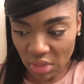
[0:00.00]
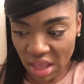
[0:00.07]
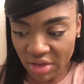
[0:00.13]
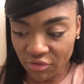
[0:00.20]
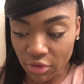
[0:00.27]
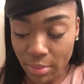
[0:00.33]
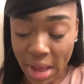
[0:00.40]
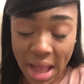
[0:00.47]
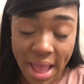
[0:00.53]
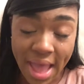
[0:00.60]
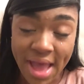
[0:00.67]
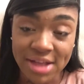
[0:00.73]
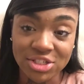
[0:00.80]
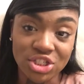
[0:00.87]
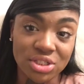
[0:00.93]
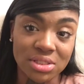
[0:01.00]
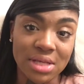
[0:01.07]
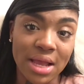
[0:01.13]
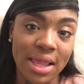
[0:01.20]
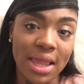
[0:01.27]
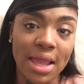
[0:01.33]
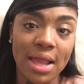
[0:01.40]
and for my actions.
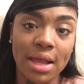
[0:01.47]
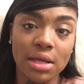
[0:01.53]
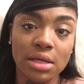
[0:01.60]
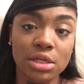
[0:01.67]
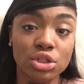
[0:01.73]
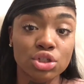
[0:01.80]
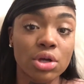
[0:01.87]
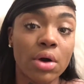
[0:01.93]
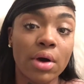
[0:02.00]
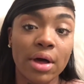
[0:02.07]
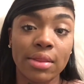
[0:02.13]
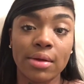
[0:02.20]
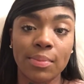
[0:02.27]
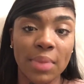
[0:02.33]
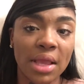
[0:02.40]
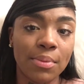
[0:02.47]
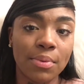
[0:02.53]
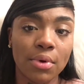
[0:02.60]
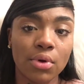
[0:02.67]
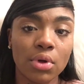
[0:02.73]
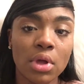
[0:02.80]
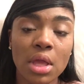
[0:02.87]
I can't control other
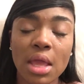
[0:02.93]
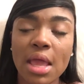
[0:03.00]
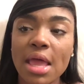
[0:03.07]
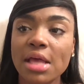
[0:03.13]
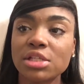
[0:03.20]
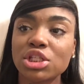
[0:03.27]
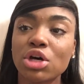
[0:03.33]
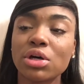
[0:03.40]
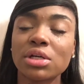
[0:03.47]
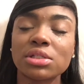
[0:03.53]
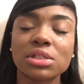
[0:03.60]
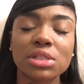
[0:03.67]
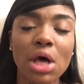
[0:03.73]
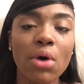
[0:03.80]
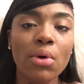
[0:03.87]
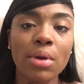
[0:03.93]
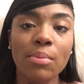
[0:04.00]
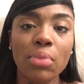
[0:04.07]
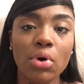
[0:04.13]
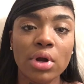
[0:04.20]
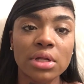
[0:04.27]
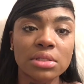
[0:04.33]
people. So it's so
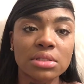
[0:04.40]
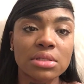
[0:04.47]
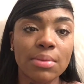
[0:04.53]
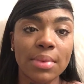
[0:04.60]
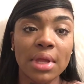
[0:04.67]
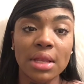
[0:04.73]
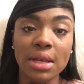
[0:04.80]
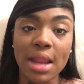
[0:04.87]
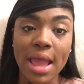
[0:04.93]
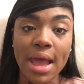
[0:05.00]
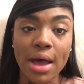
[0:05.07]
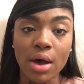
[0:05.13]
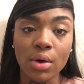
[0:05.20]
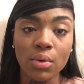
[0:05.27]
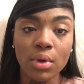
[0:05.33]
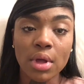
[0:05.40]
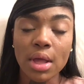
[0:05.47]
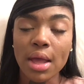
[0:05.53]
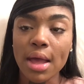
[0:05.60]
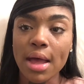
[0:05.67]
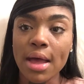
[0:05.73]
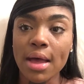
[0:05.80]
important to me now
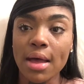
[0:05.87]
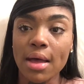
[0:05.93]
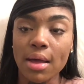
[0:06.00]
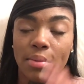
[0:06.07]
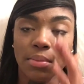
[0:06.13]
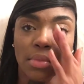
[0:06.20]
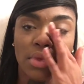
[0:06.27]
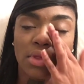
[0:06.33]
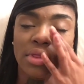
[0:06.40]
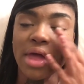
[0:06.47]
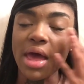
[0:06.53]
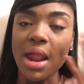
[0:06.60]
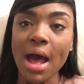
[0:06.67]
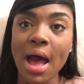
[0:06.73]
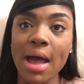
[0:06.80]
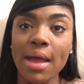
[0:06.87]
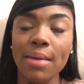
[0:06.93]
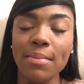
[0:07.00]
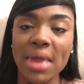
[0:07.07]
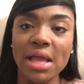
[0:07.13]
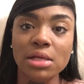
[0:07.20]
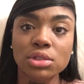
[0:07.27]
that I
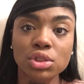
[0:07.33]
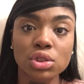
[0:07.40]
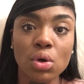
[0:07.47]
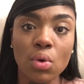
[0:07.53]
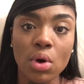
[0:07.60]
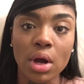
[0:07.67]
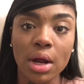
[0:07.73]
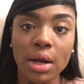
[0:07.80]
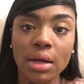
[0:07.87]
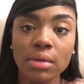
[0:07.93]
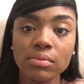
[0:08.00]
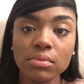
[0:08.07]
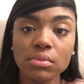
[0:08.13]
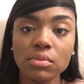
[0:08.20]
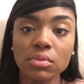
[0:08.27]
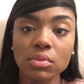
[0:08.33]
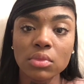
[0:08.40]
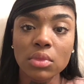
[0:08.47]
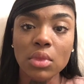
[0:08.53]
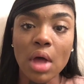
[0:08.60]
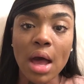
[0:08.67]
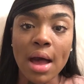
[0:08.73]
make sure
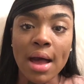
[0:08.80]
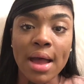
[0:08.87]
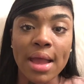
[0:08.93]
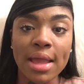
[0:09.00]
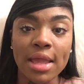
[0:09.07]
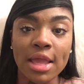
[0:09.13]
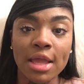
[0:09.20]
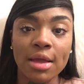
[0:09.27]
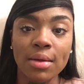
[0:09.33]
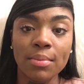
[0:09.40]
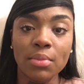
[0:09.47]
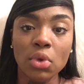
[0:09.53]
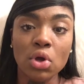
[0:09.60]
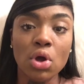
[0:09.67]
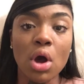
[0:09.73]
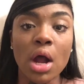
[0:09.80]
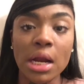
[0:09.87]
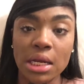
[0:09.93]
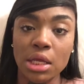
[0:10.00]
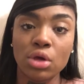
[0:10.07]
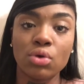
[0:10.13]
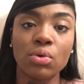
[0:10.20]
I am
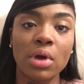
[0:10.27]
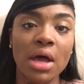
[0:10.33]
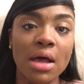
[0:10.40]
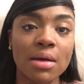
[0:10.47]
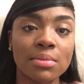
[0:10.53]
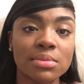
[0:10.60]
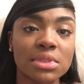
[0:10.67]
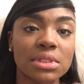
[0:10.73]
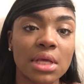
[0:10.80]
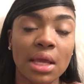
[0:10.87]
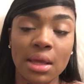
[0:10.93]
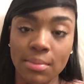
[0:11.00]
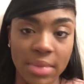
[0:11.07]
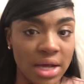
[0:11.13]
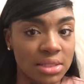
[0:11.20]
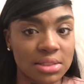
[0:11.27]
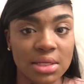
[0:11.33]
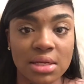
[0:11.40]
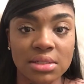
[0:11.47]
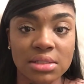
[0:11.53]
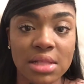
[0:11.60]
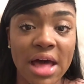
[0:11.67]
guarding who comes in my
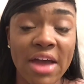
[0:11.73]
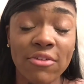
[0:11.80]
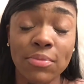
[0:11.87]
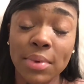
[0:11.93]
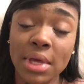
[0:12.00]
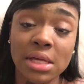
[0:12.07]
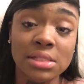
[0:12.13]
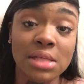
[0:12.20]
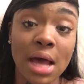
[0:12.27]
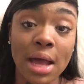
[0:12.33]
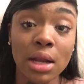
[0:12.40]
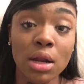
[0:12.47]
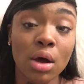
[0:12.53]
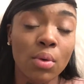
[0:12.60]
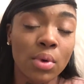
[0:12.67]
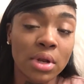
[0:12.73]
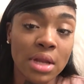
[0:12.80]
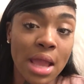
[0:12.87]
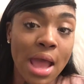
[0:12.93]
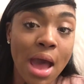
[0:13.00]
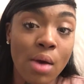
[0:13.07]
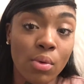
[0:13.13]
son's life, because I know one
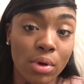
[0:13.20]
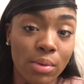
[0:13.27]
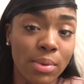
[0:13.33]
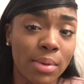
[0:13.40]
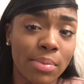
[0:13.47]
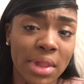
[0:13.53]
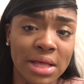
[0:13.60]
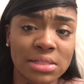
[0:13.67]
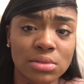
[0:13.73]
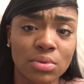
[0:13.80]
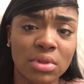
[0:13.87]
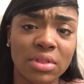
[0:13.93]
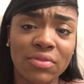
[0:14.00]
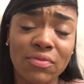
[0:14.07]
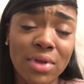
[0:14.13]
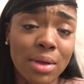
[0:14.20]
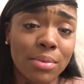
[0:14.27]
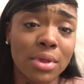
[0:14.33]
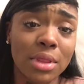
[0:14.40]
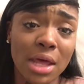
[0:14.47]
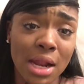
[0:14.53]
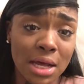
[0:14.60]
day I will be blessed with the
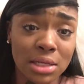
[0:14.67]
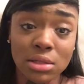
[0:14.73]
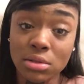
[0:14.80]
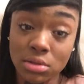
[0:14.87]
family that I